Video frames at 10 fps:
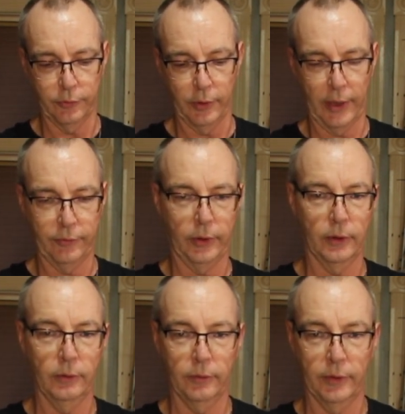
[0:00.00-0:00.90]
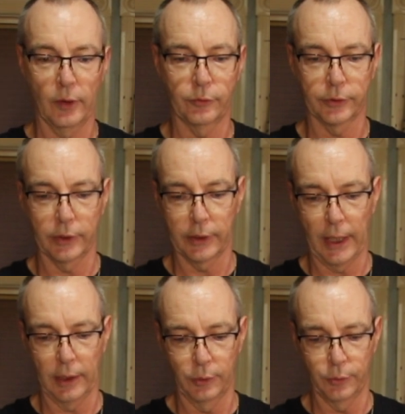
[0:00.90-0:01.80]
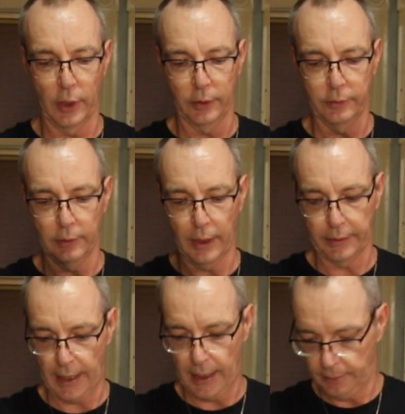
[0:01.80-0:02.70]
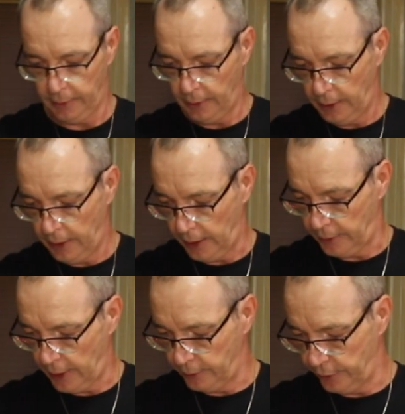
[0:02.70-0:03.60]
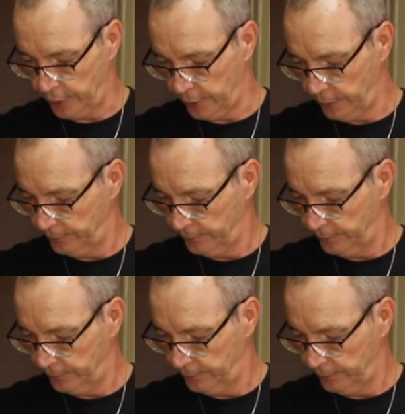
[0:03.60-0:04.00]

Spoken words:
So those are going to get glued on like that, and then your